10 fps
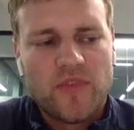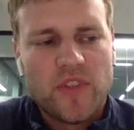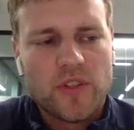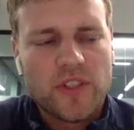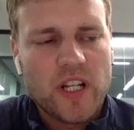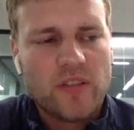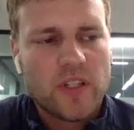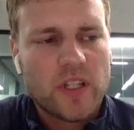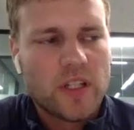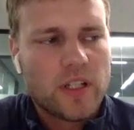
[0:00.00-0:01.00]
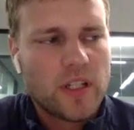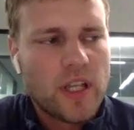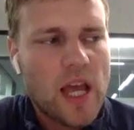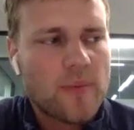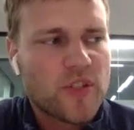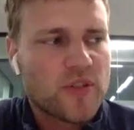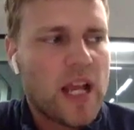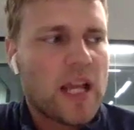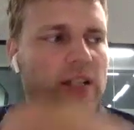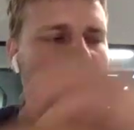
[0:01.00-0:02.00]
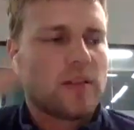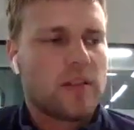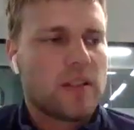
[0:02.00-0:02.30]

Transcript: feels kind of a abstract